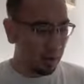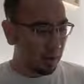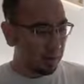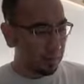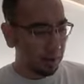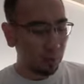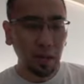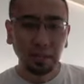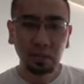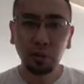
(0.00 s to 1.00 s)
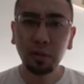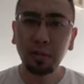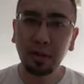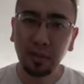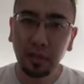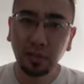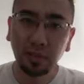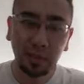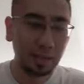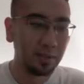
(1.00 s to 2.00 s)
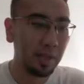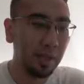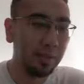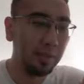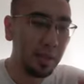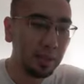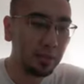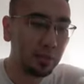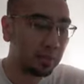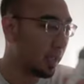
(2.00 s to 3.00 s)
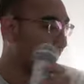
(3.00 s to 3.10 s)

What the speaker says: But what's cool about this is that this